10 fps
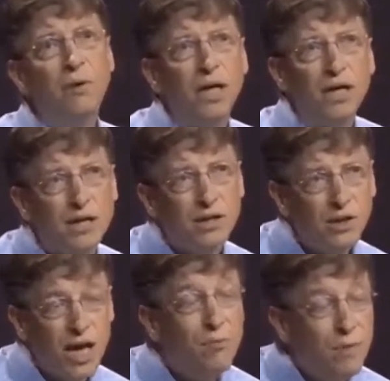people get to
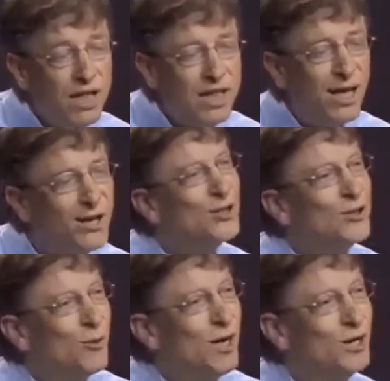send me
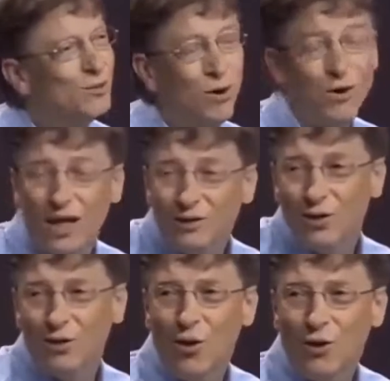things to read as part of
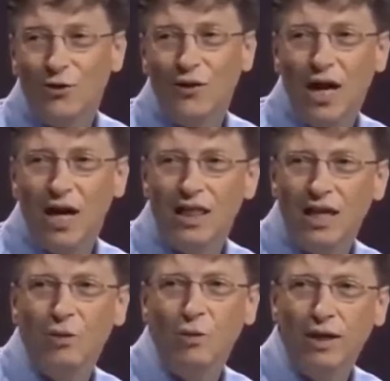that so-called
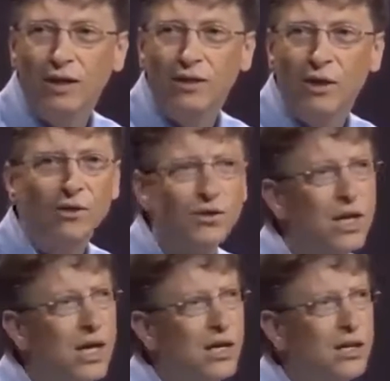Think Week. So
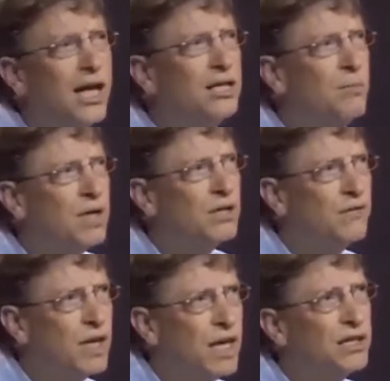it's a nice
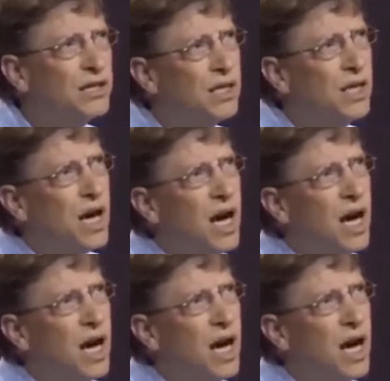mix of things.